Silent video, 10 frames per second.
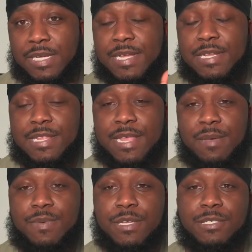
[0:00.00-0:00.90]
And in that
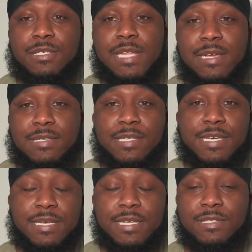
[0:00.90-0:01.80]
picture, like I
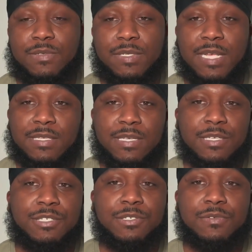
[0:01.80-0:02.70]
said, as soon as I took the
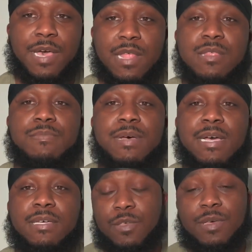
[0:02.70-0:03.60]
shoe out of the
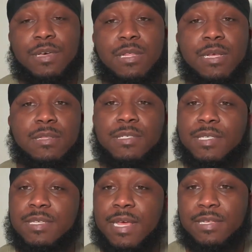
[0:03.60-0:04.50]
box, you can clearly
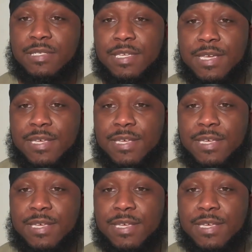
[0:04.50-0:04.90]
see that it's DS